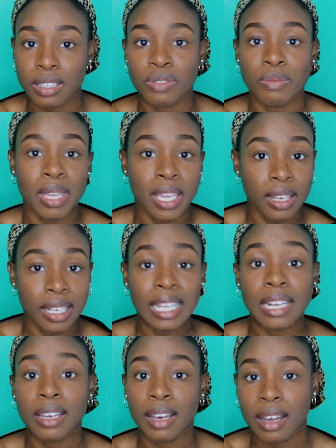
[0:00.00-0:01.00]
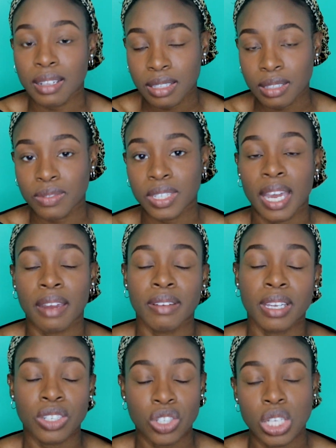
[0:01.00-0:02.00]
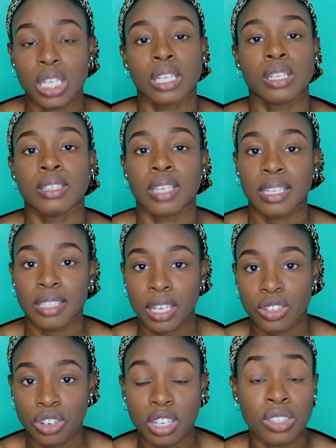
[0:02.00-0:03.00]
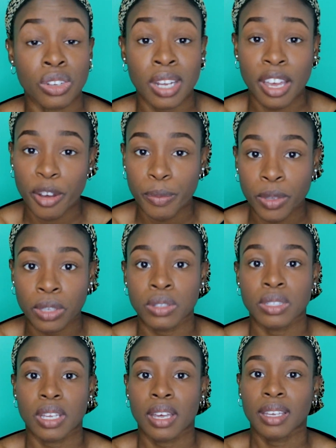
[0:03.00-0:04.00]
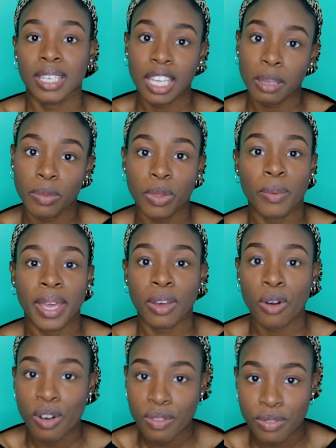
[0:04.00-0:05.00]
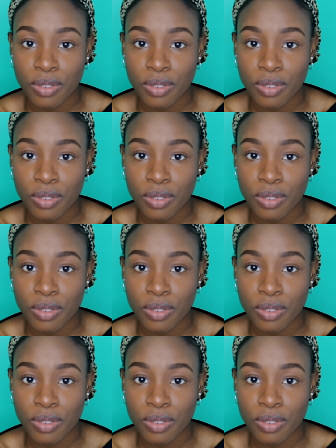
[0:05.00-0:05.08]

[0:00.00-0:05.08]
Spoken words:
of meat, leaner cuts of dairy, cheese, etc. is going to help you to keep the weight off.